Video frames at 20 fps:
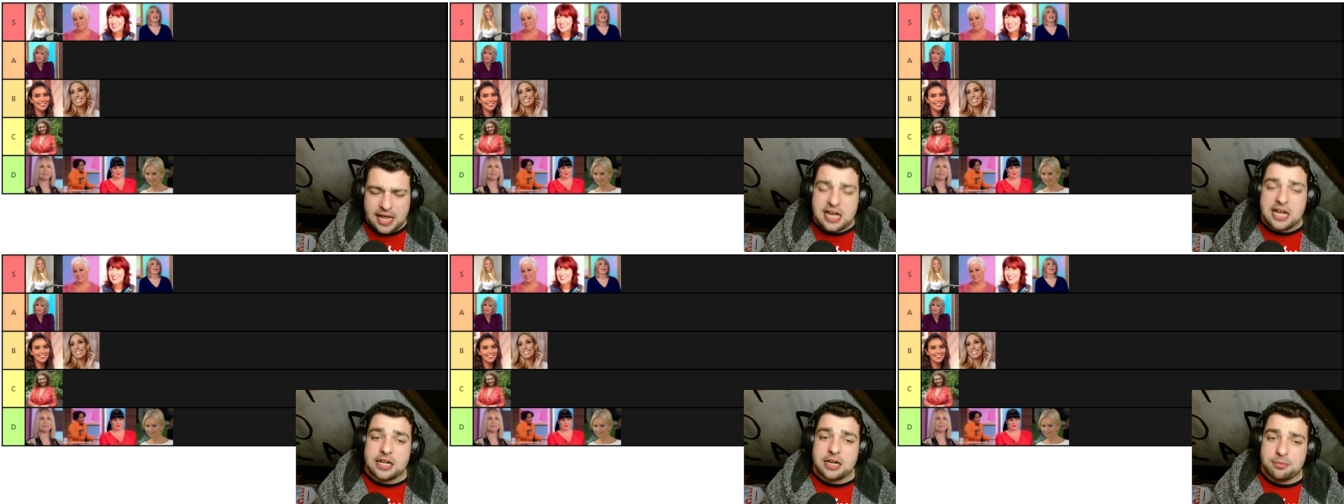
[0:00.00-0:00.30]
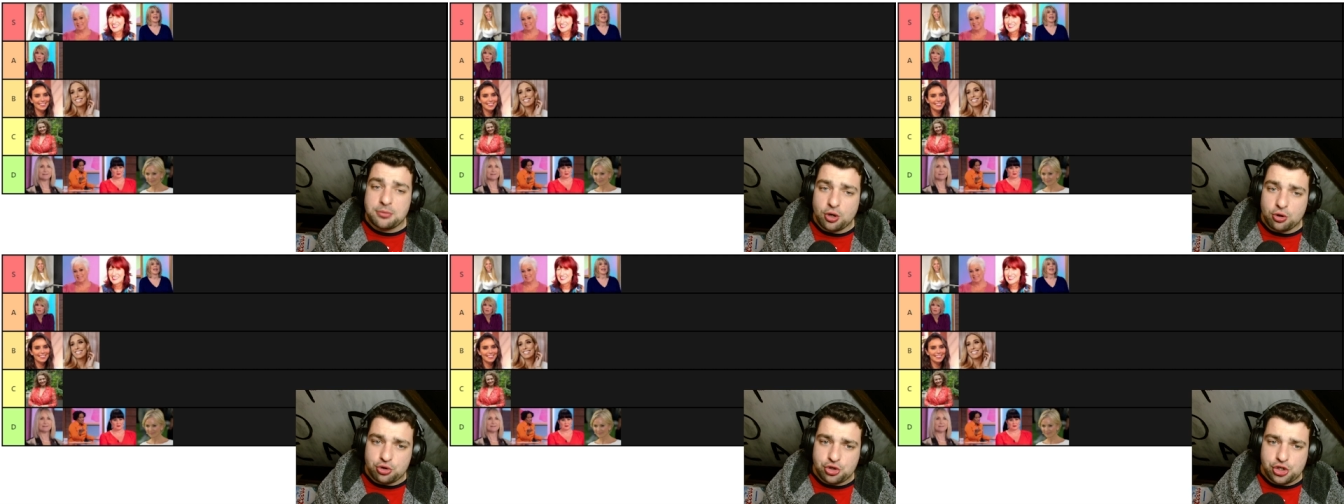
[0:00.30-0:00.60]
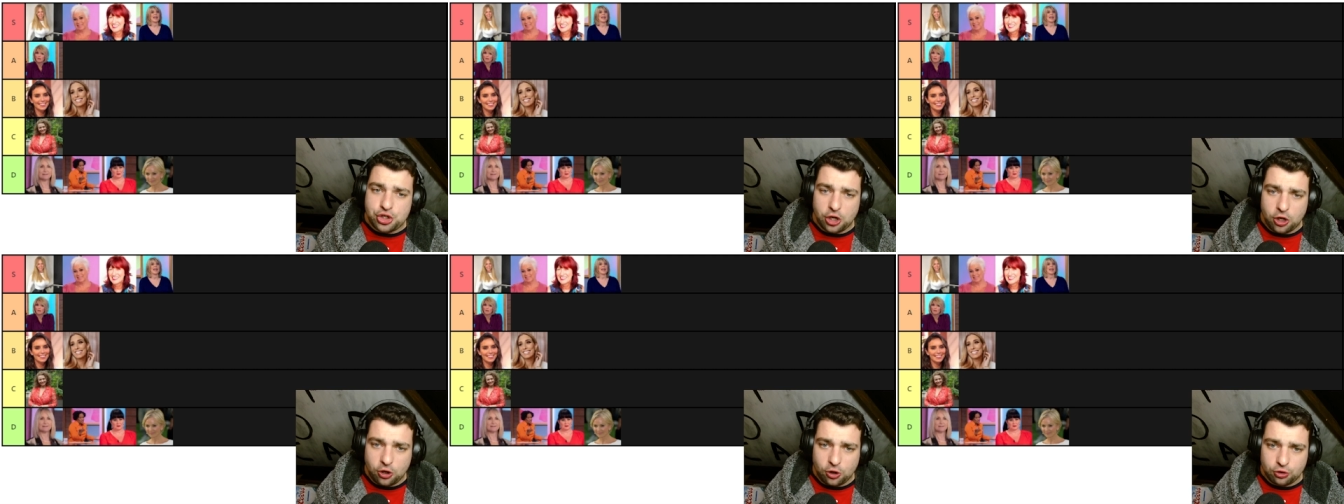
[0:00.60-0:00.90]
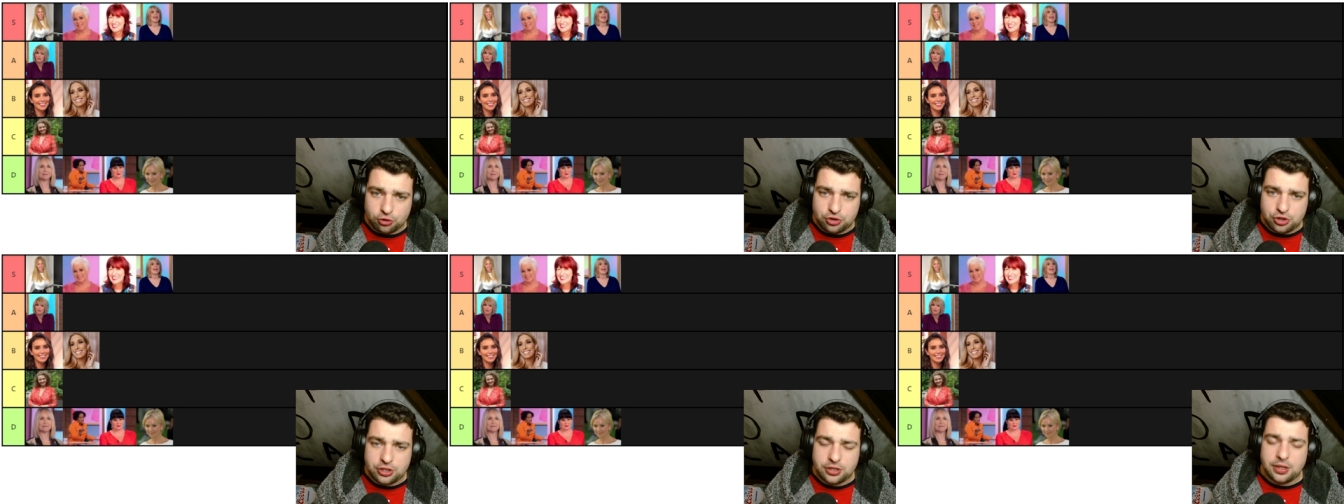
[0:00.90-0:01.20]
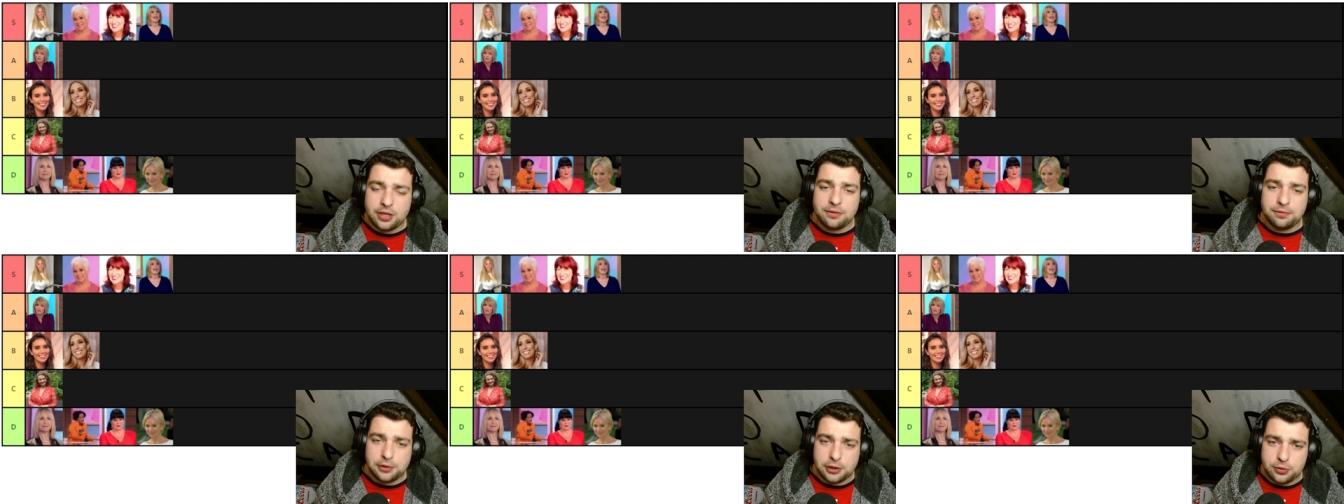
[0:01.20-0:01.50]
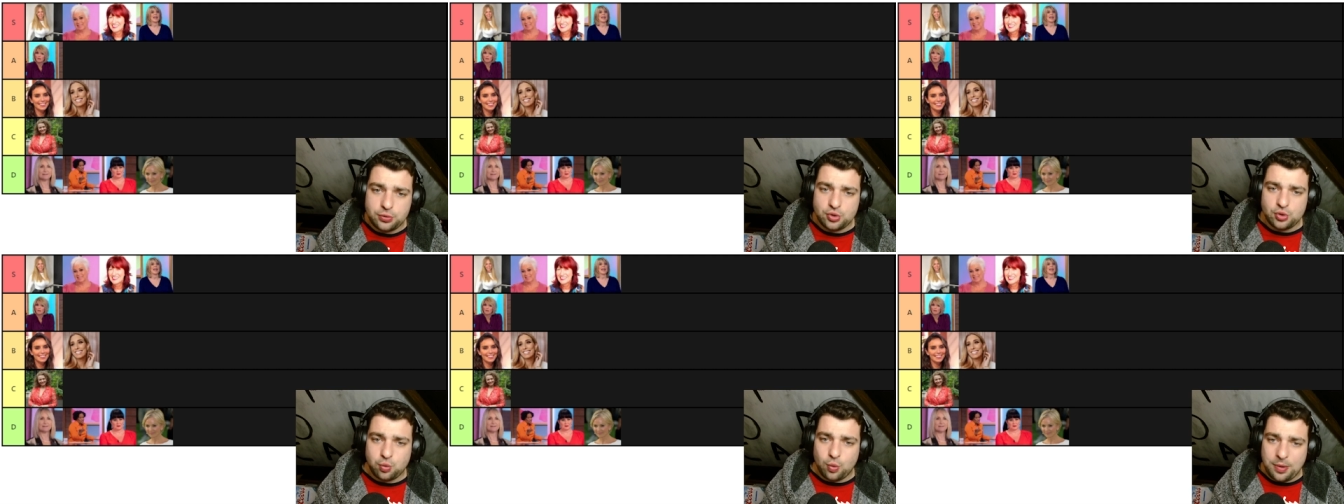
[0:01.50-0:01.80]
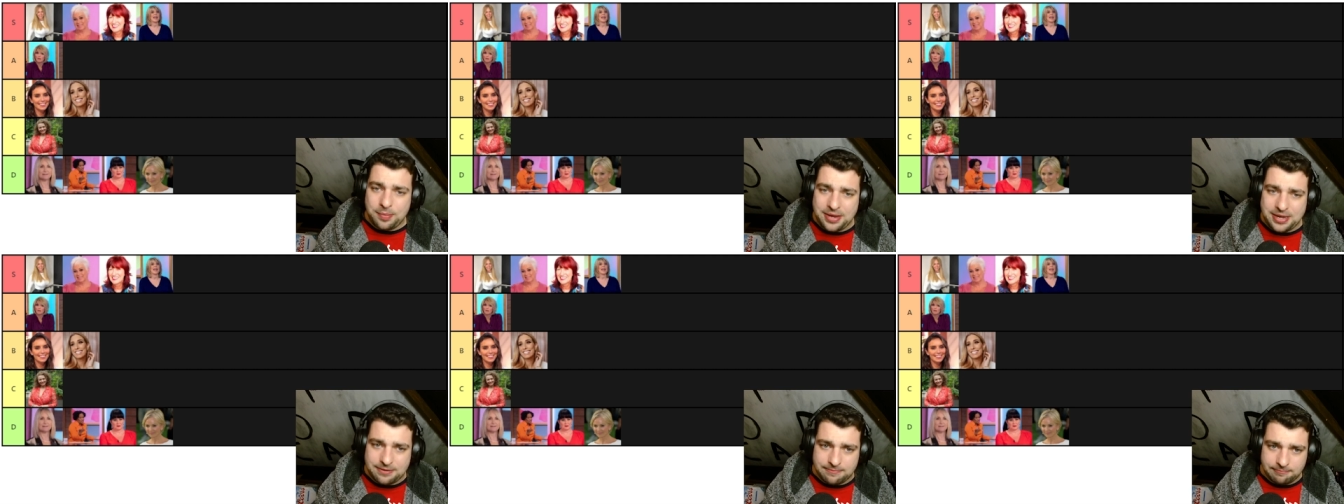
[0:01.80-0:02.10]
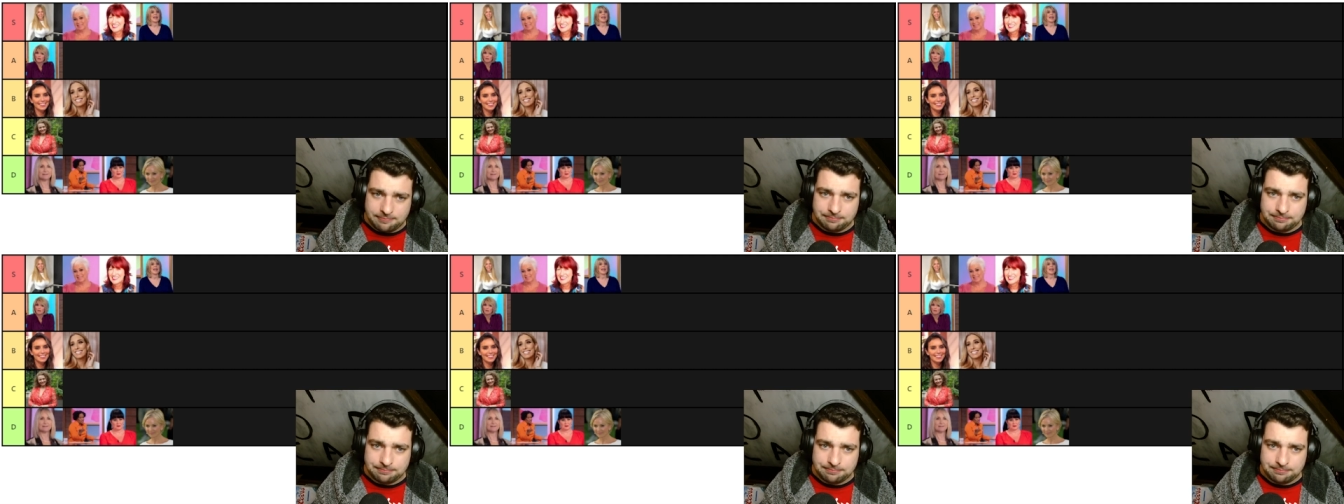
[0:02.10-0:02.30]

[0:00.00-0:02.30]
And I'm not short of loose women.